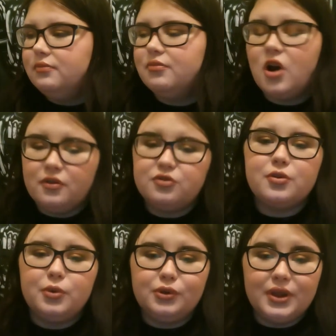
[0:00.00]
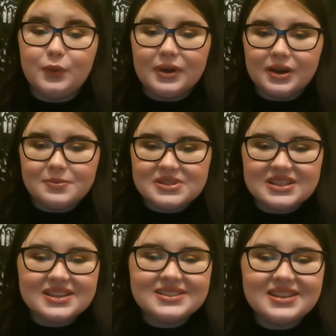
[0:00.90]
comfortable liquid
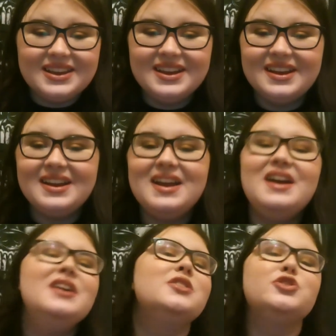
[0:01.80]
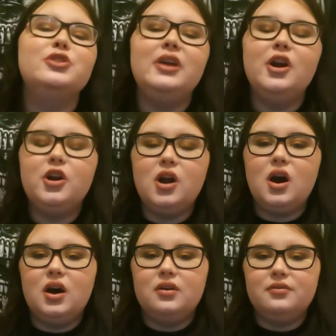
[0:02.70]
lipsticks. So they are
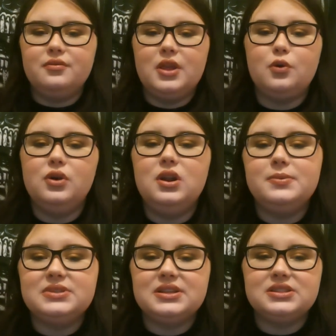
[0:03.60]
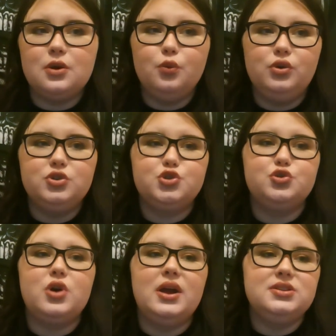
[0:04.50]
not liquid lipsticks that will
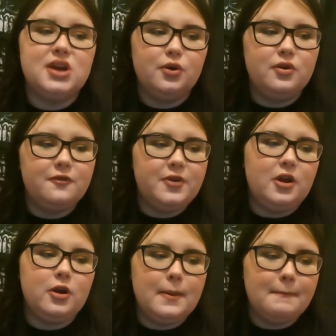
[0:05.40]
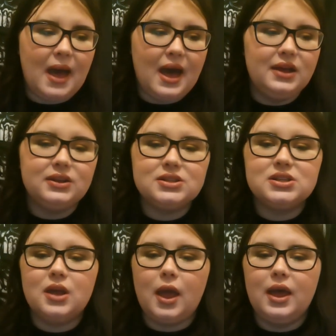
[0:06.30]
dry down very matte
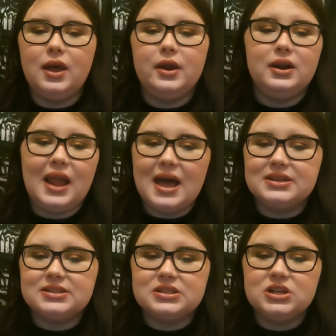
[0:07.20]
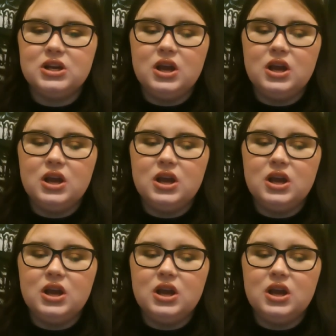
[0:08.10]
and last